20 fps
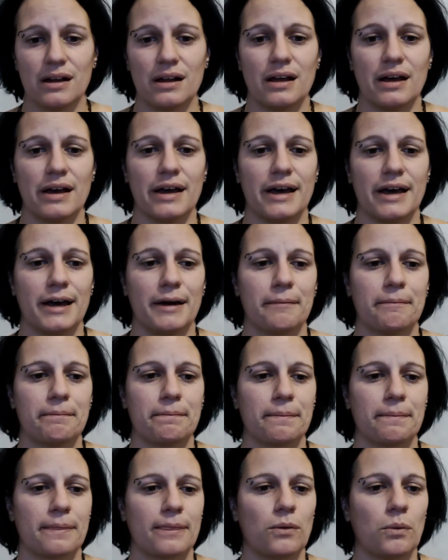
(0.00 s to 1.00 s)

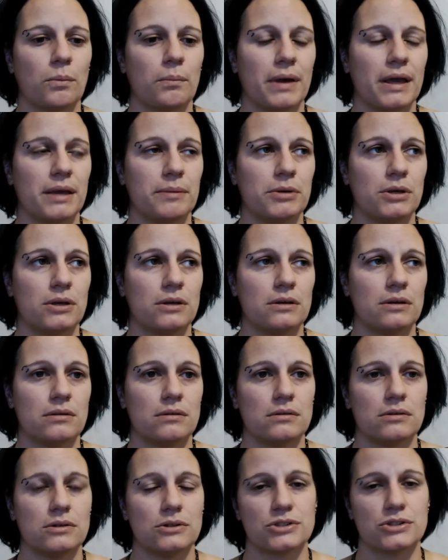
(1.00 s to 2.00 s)
Or maybe
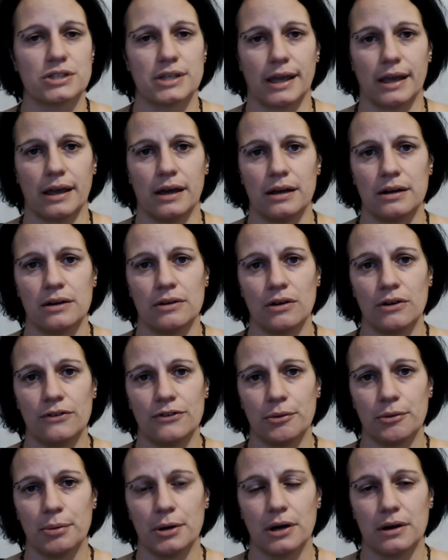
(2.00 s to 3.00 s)
you're scared of
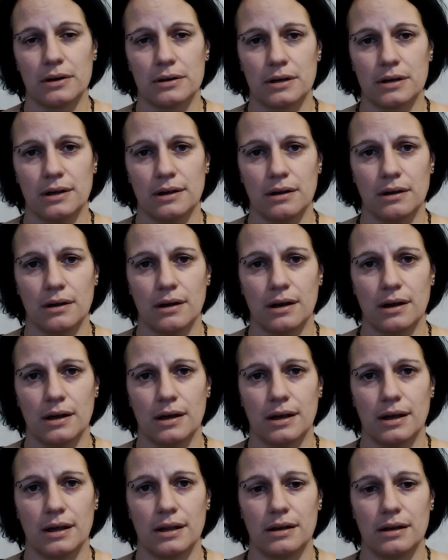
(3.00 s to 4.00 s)
your partner,
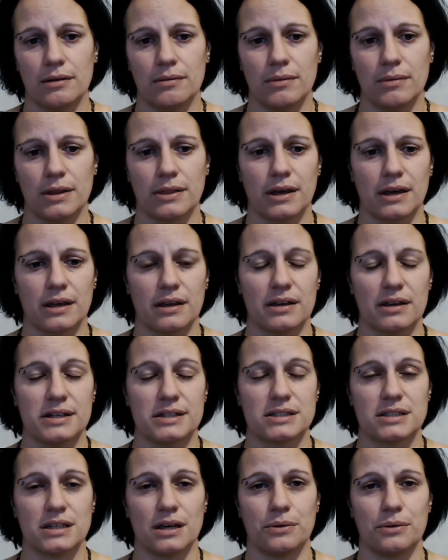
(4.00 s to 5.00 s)
and in that
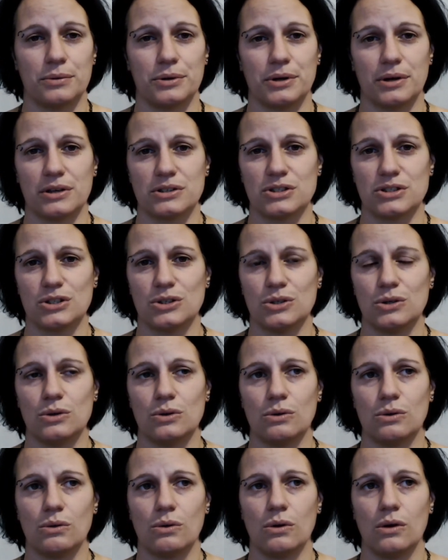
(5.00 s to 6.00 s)
case I would ask
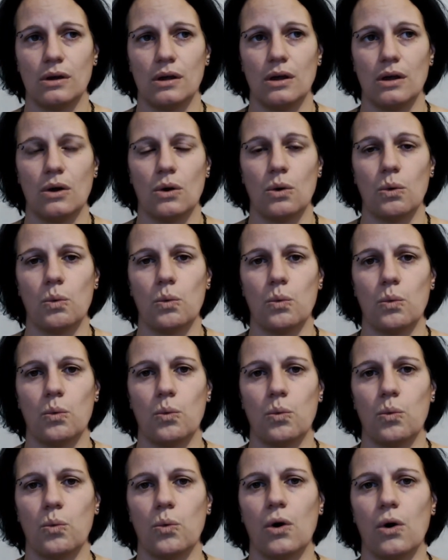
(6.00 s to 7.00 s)
you,
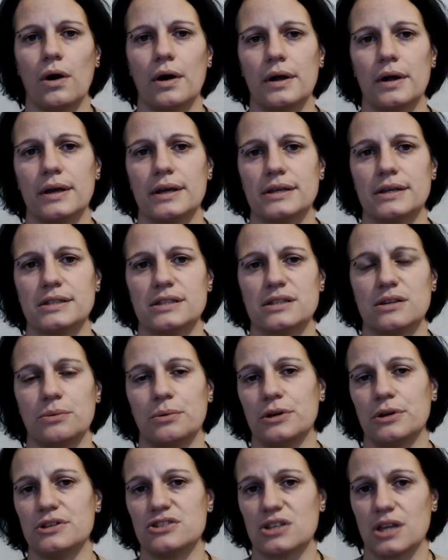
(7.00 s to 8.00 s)
what is the
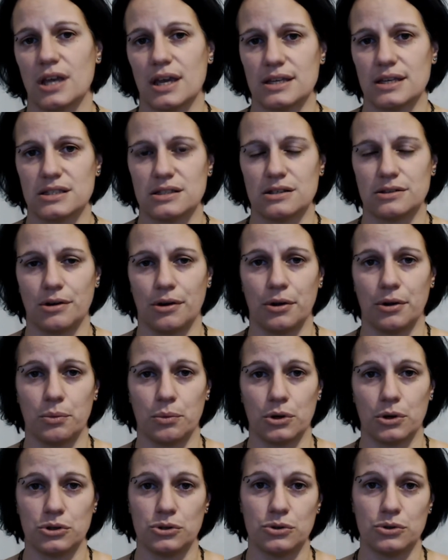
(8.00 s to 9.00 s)
worst case scenario?
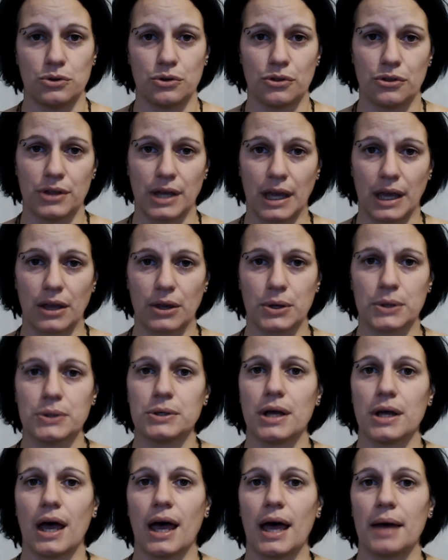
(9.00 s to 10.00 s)
What do you think could
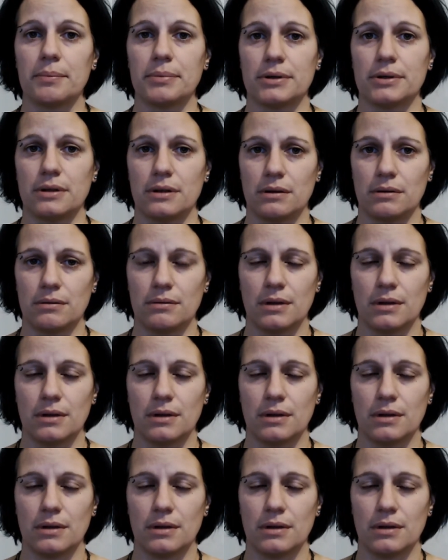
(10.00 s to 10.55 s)
happen?